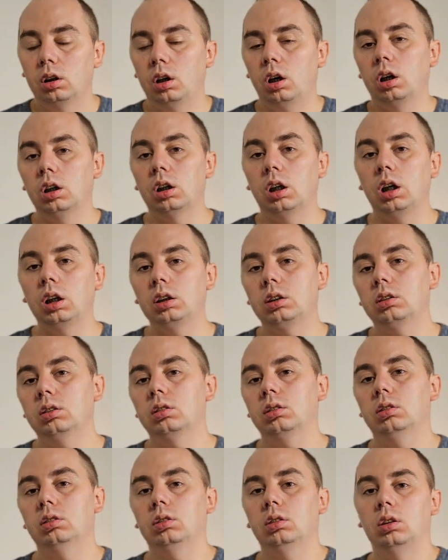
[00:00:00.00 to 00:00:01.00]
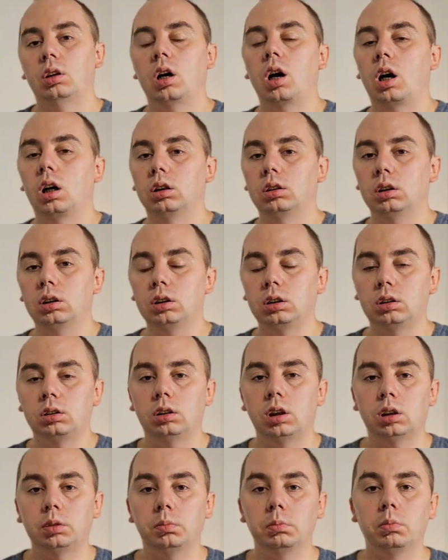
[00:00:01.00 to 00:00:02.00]
Unlike a hard disk
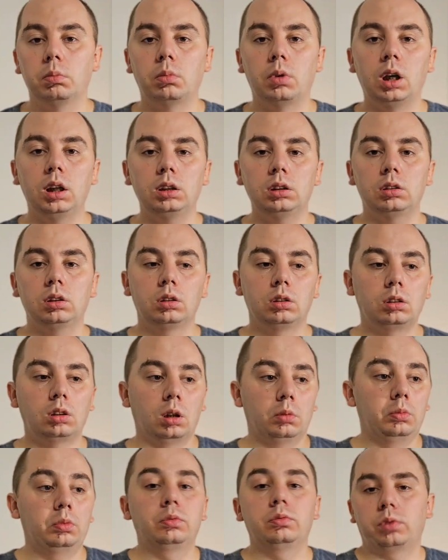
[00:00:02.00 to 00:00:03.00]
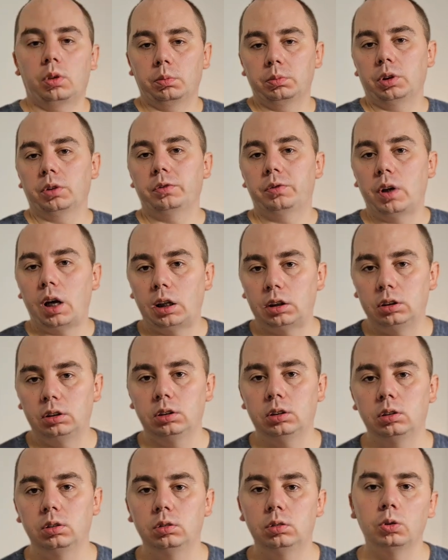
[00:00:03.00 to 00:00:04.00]
that might come from the
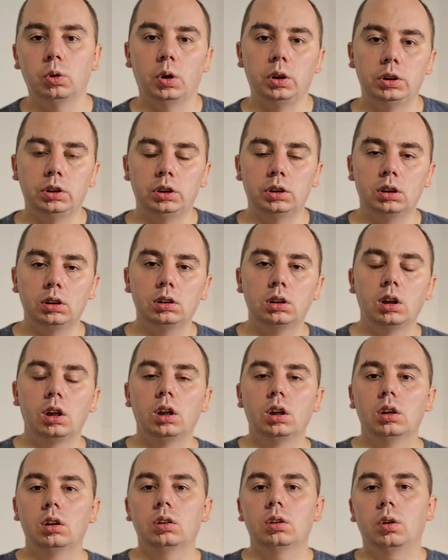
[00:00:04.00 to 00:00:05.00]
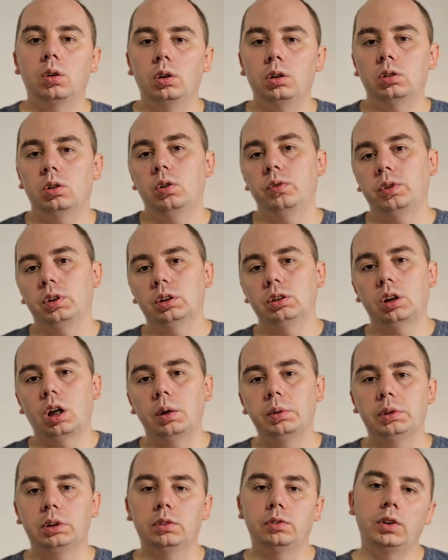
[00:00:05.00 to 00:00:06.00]
factory noisier or over
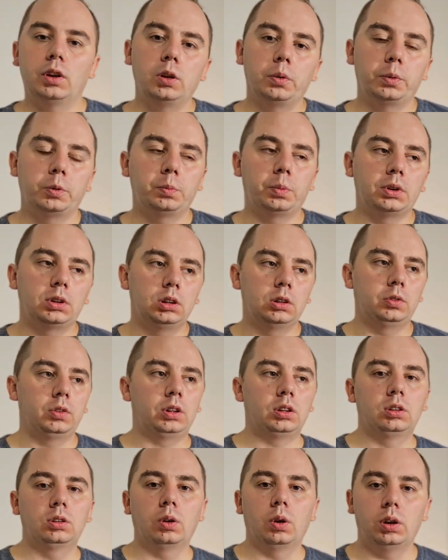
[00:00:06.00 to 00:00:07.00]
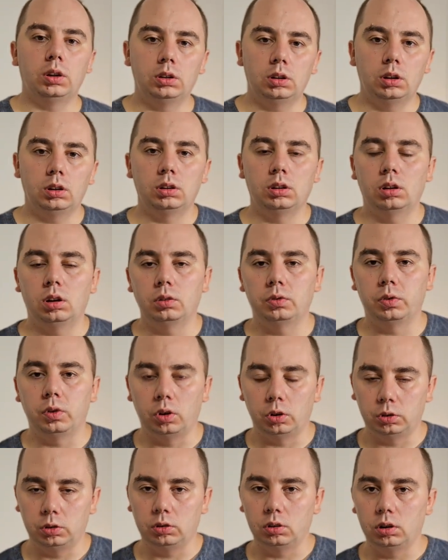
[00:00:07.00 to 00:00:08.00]
time develop specific noises,
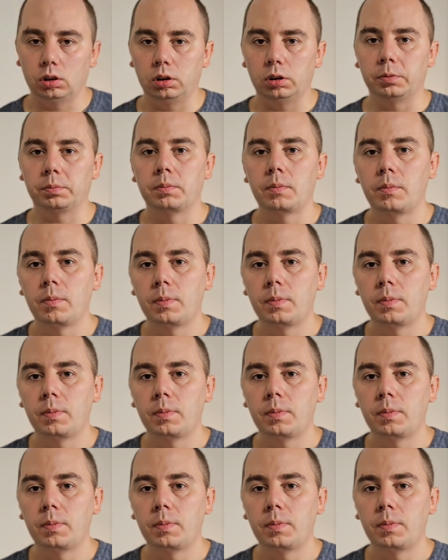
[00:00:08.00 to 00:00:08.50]
unfortunately.